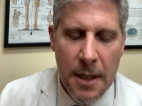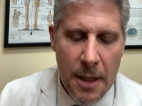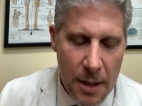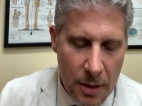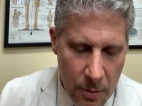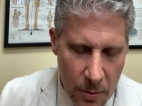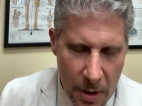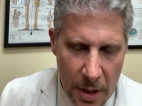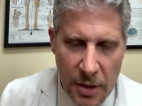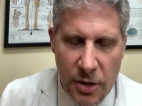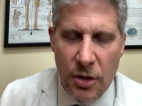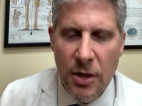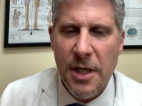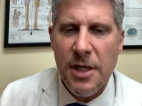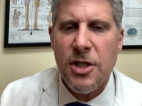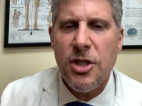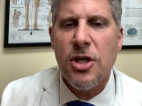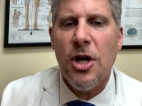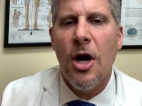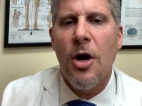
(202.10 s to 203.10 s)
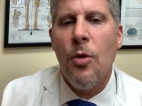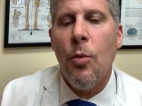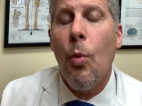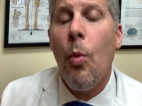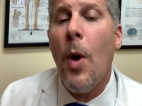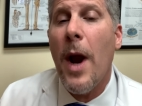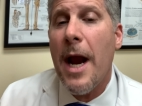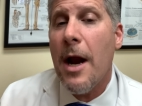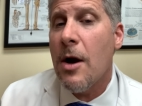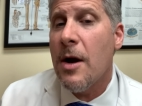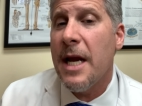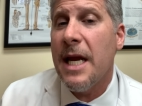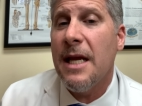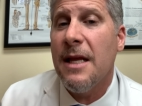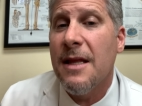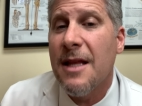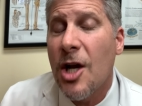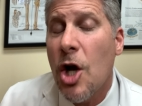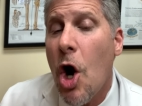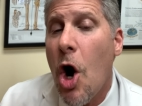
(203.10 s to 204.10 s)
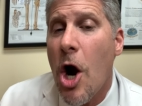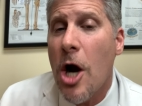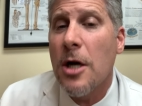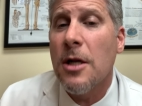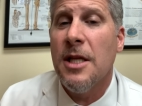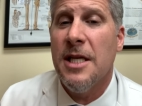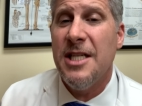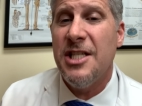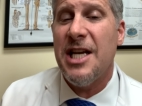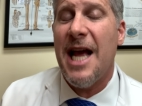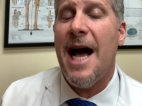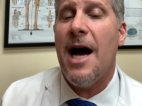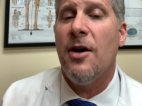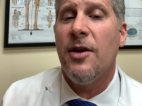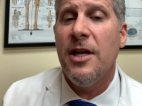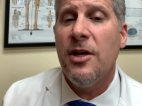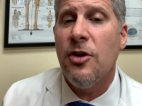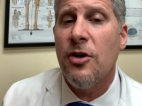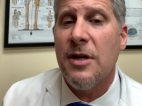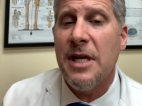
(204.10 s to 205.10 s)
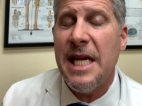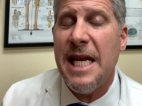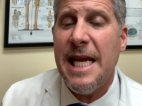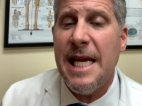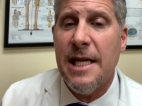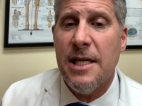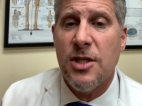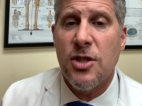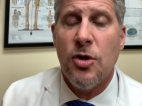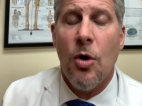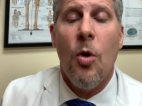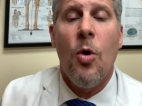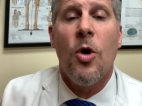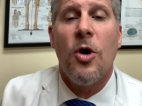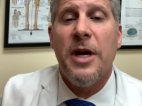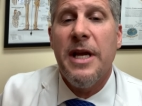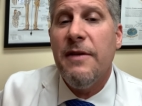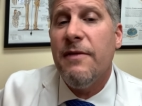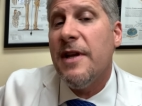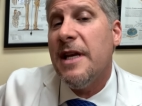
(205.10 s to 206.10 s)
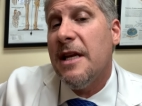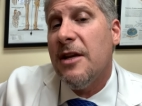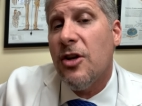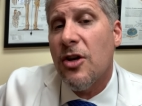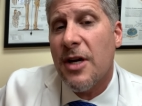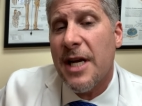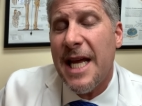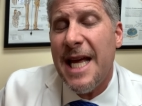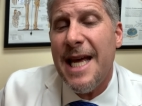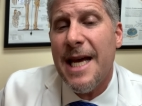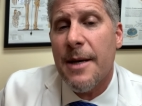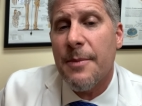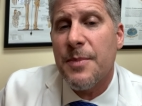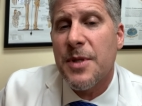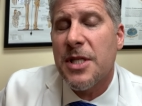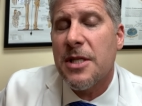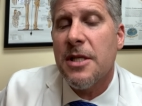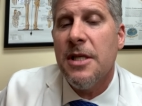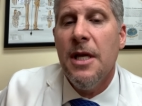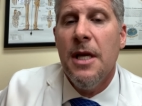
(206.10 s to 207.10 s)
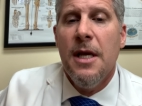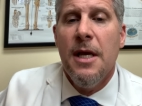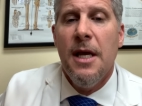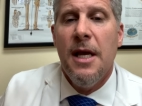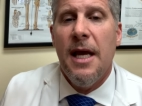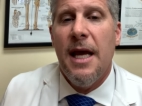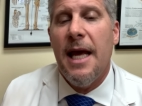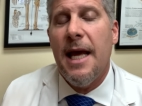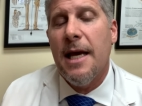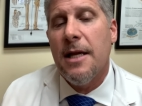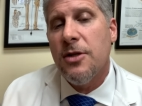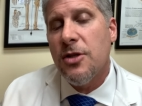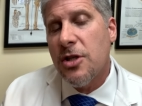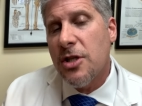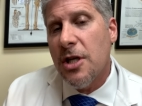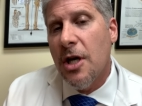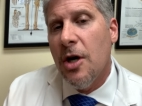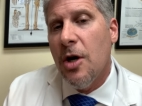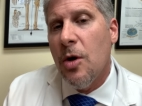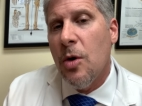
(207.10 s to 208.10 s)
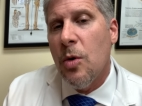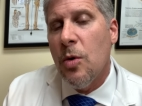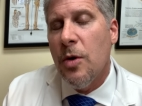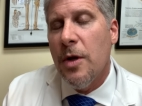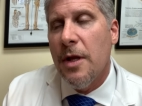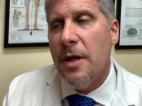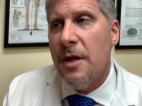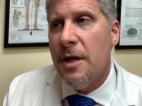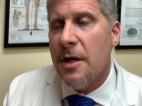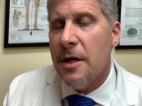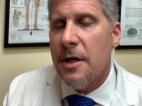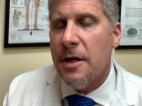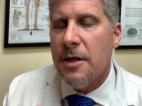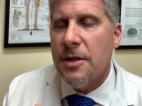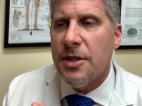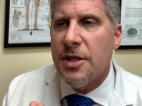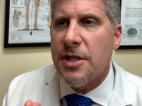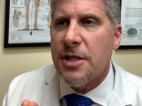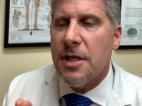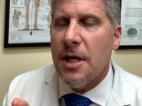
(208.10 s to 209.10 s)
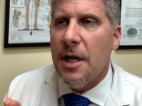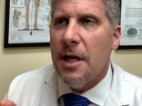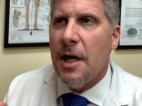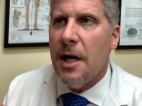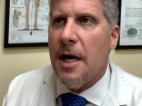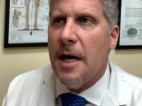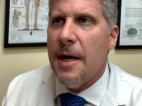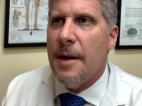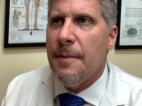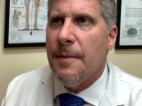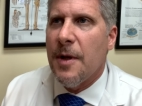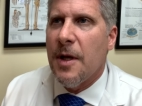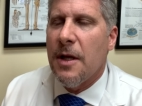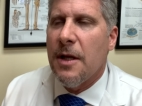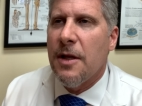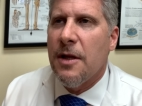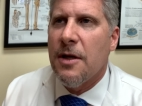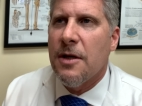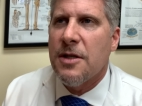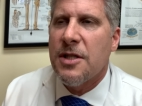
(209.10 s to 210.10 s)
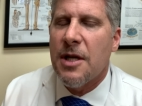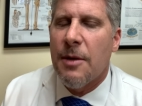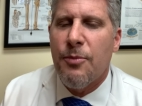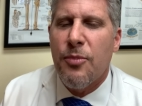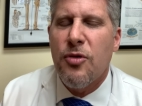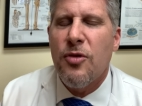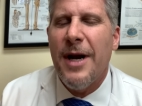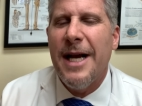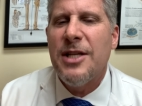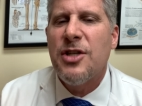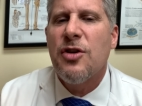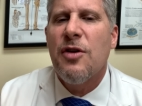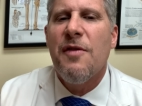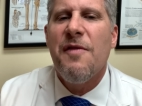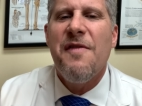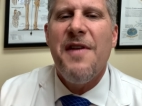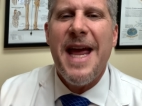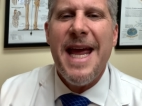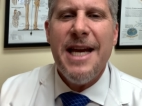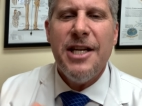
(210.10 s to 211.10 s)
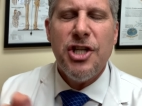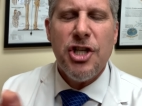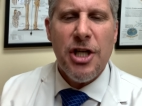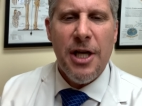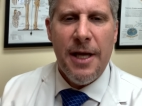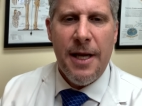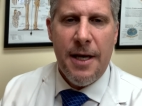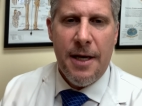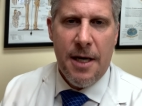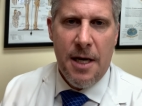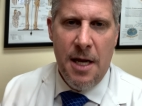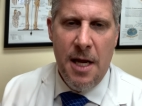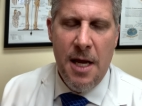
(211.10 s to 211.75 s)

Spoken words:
Well, you can start wearing the cartilage out in your knees or even in your hips. And so there's a preservation